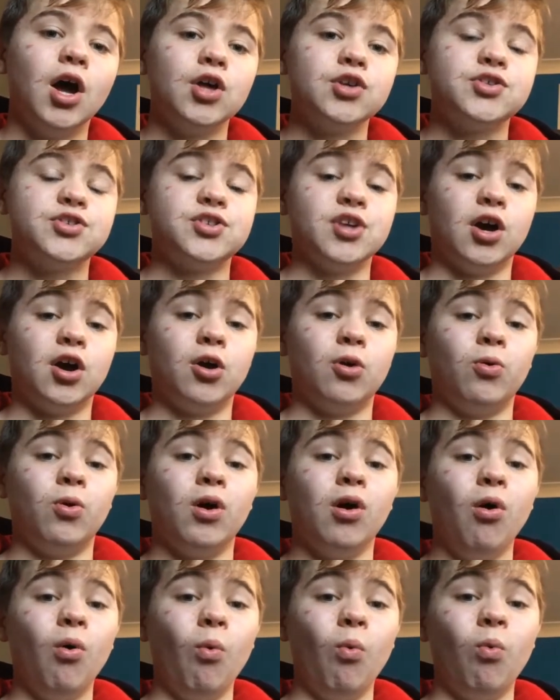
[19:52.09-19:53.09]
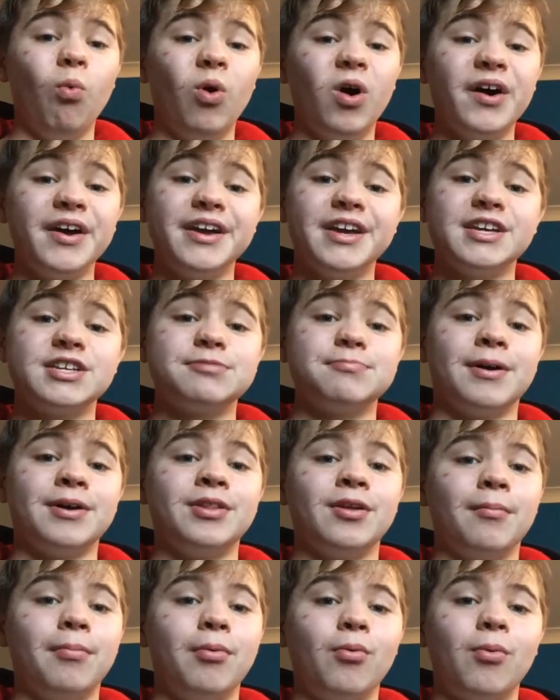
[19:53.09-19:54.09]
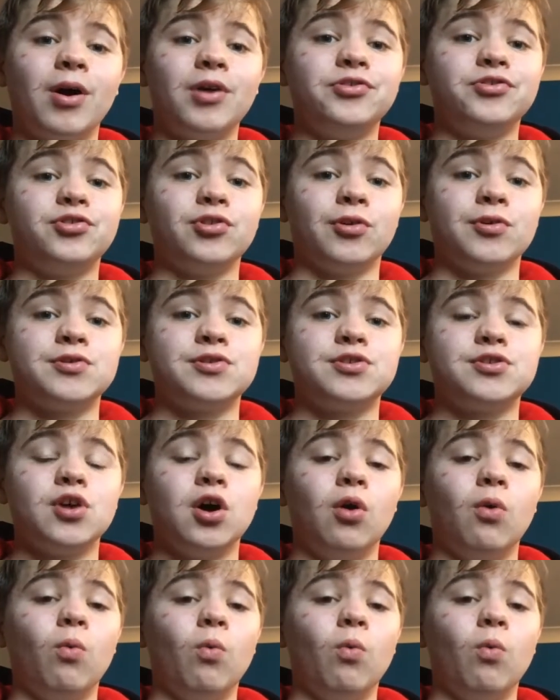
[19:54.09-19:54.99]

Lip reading: So, what is my number 1 choice?